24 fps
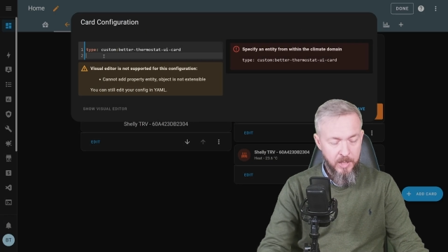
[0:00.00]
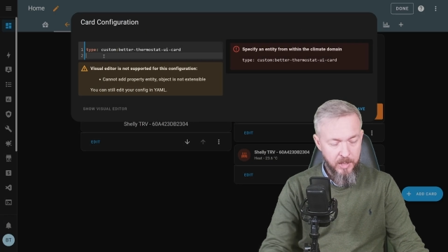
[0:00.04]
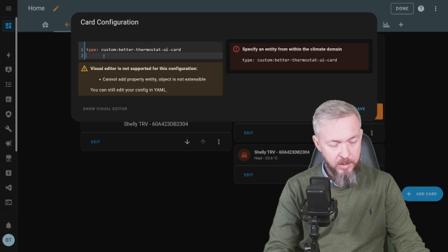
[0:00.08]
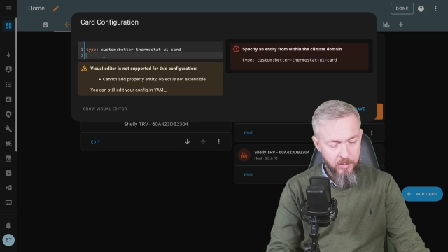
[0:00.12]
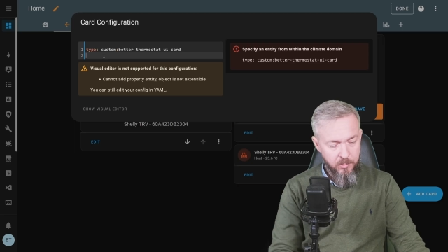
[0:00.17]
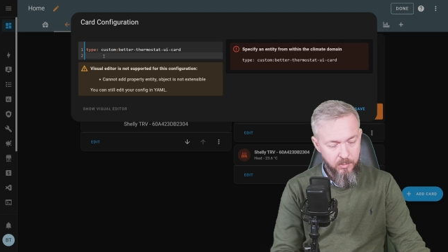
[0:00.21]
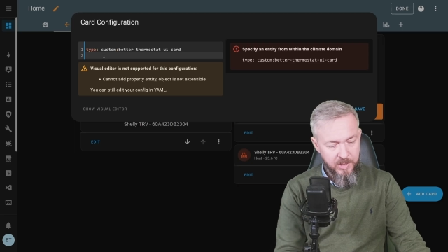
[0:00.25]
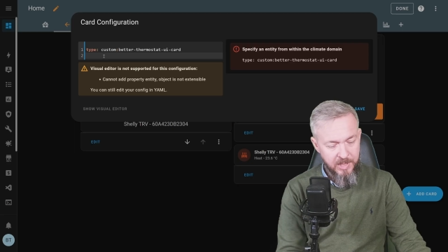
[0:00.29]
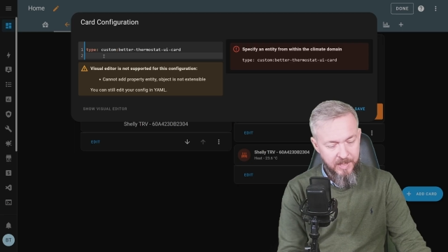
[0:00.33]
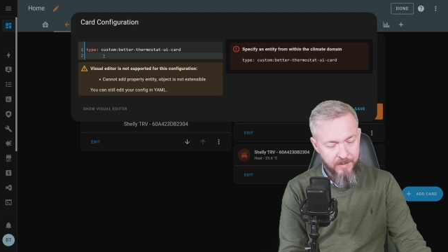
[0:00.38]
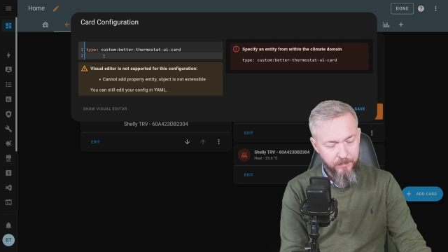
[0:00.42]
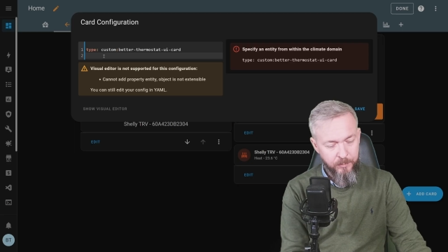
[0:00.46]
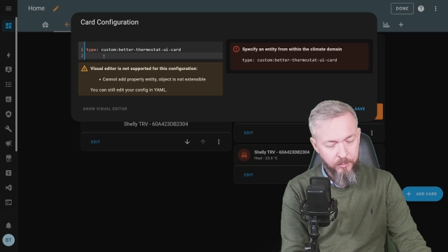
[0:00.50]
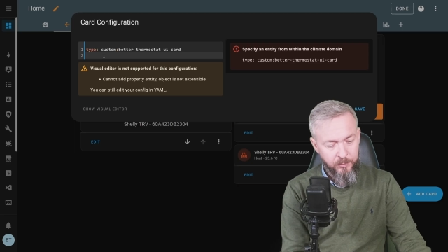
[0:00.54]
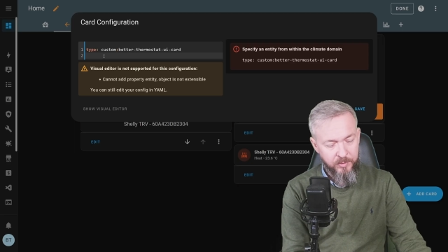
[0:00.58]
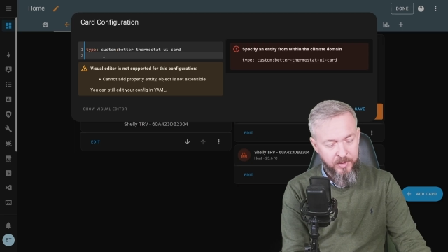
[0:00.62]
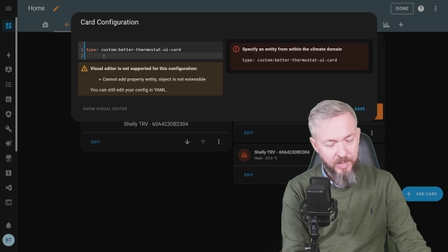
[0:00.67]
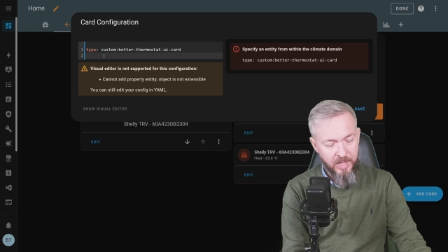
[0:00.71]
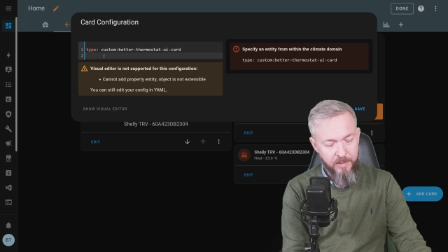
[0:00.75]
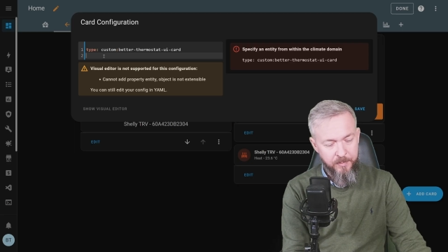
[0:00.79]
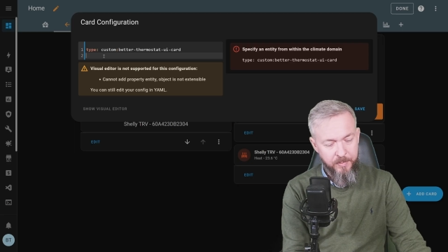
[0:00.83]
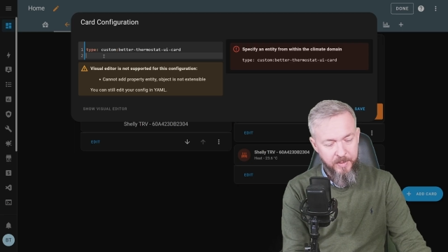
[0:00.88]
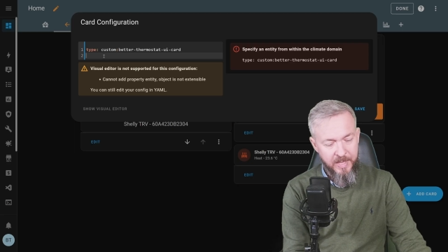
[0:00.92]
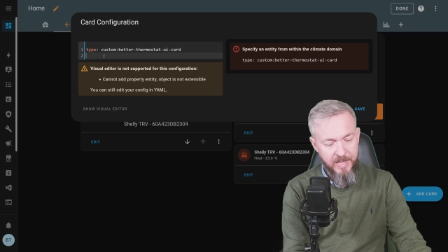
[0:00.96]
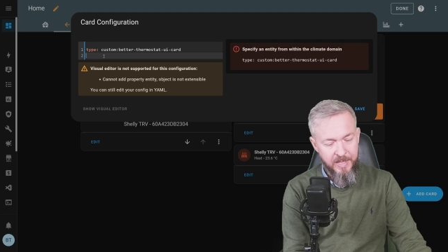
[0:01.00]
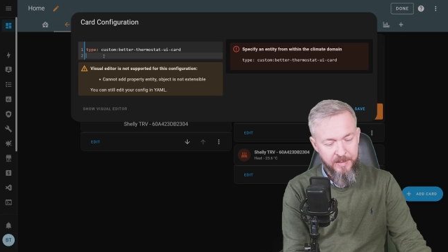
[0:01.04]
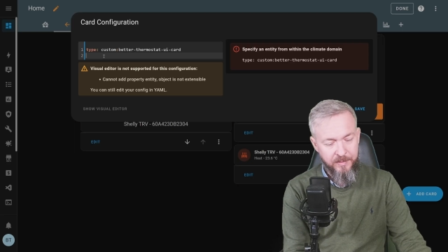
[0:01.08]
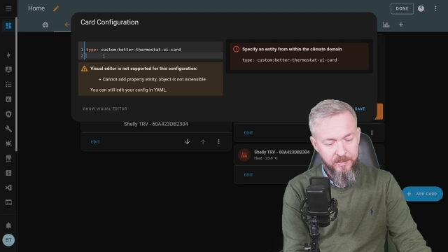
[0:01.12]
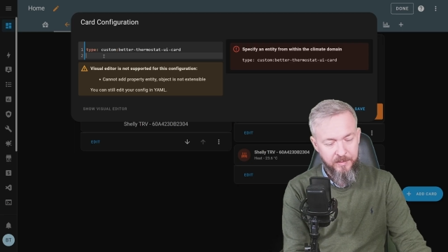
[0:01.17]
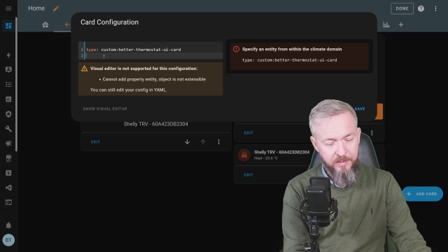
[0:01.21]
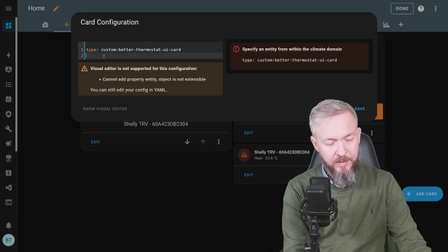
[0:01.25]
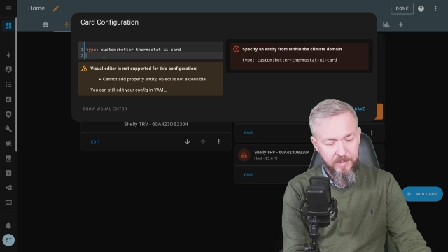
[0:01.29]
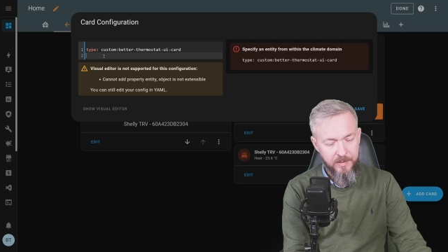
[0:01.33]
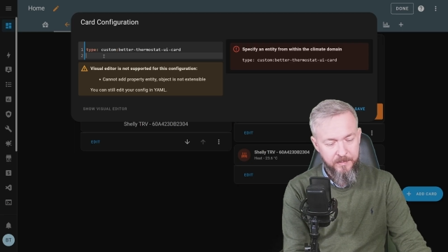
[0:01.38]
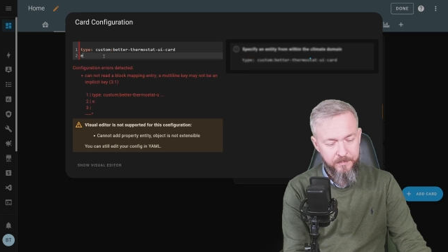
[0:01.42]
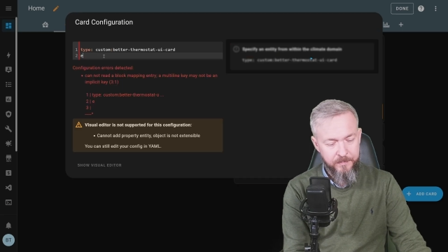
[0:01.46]
You have to type
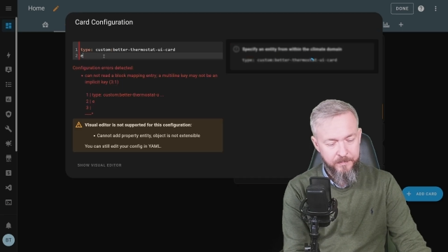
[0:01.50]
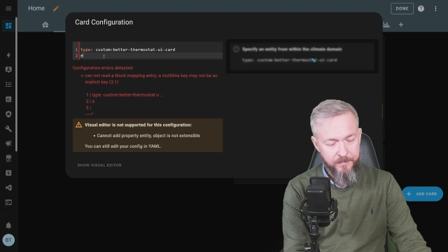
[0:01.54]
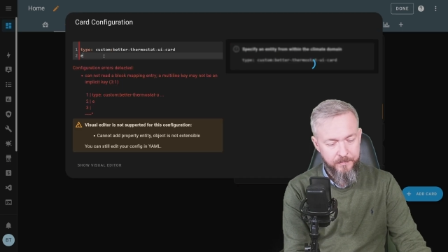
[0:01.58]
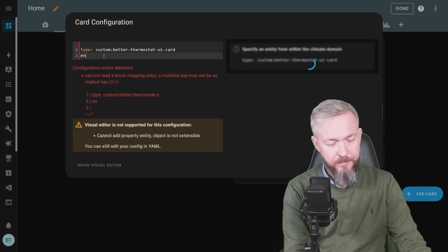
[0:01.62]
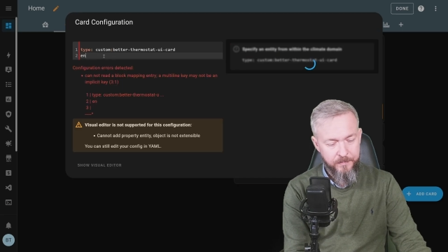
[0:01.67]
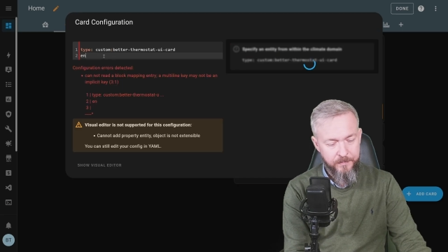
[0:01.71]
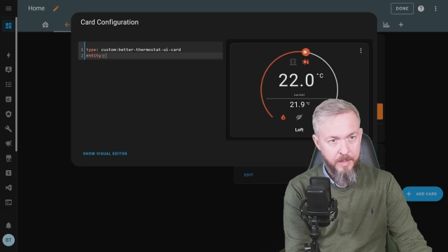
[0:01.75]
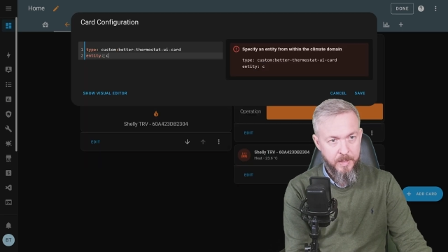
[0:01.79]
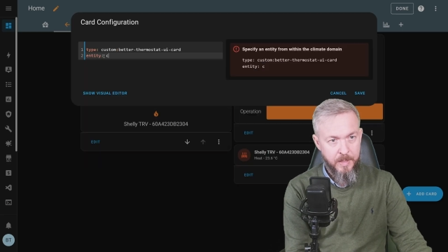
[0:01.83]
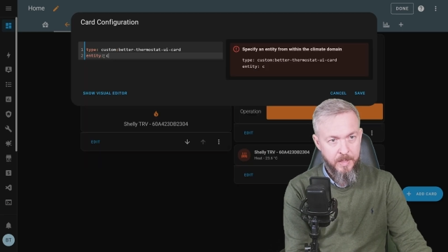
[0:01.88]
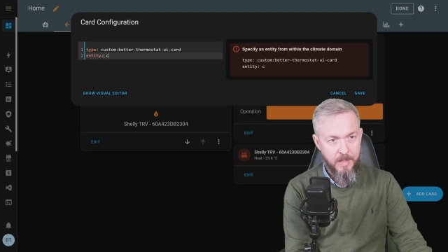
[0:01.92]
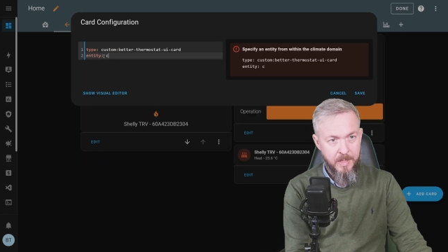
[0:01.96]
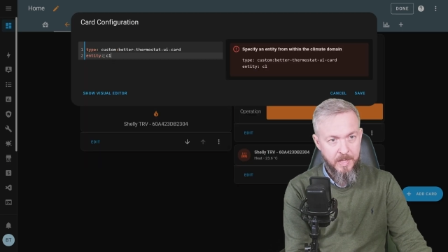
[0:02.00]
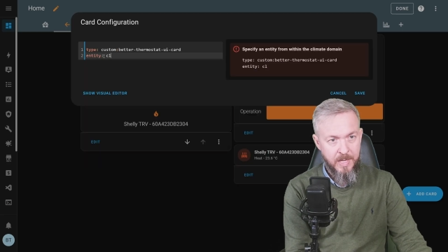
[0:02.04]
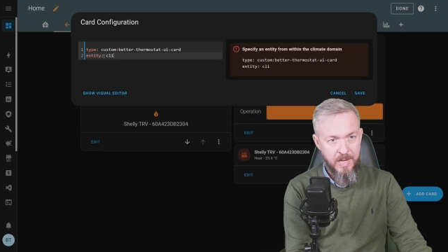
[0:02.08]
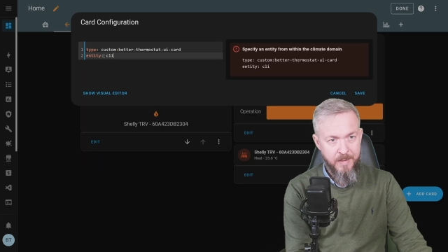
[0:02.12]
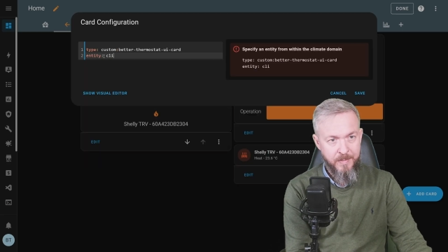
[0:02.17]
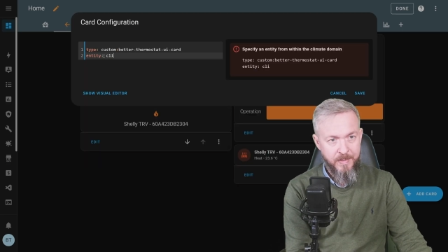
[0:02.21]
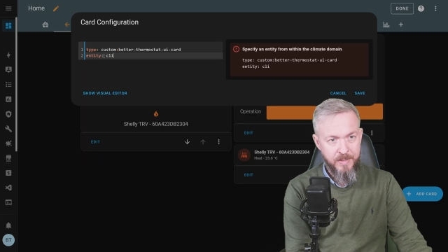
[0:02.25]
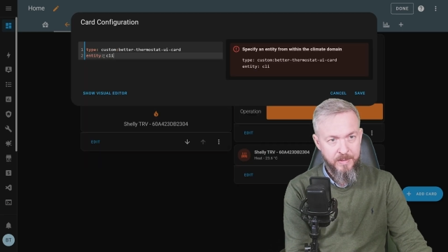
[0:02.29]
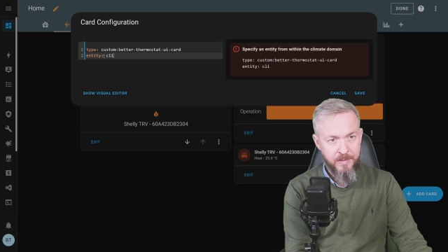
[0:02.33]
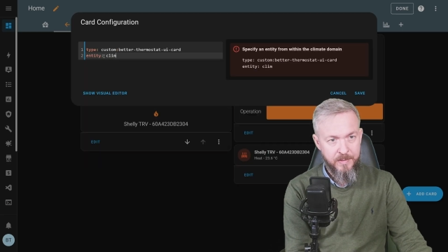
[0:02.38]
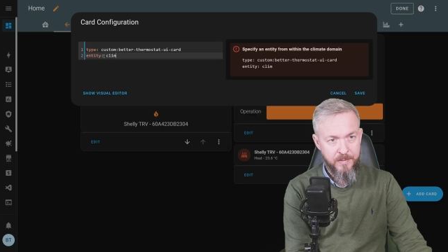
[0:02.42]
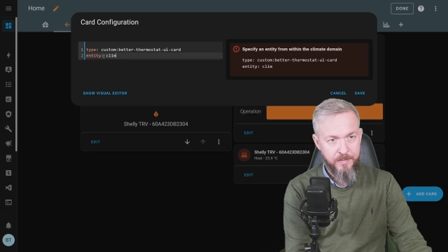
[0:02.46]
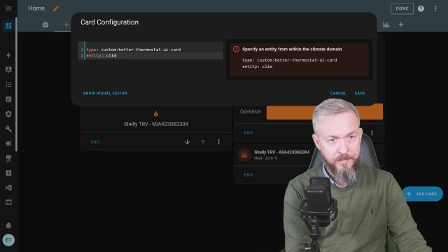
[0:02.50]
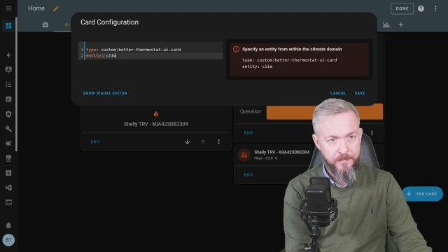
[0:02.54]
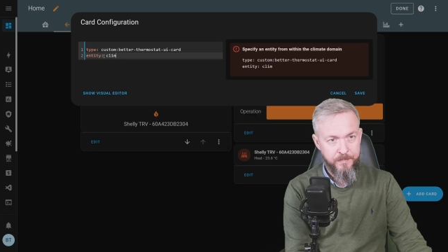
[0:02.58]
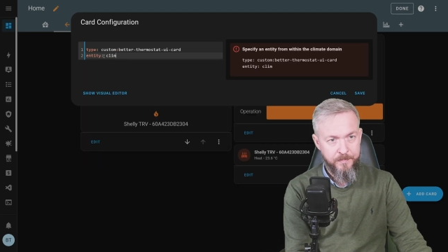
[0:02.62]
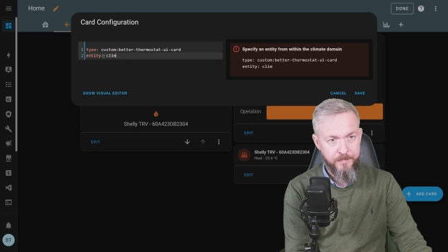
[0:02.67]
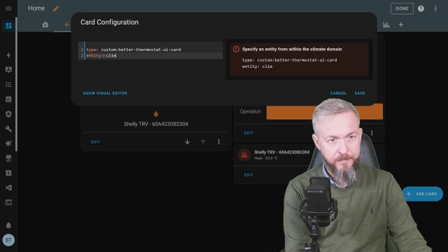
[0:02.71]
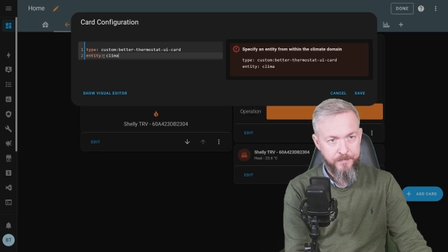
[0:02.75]
entity, climate,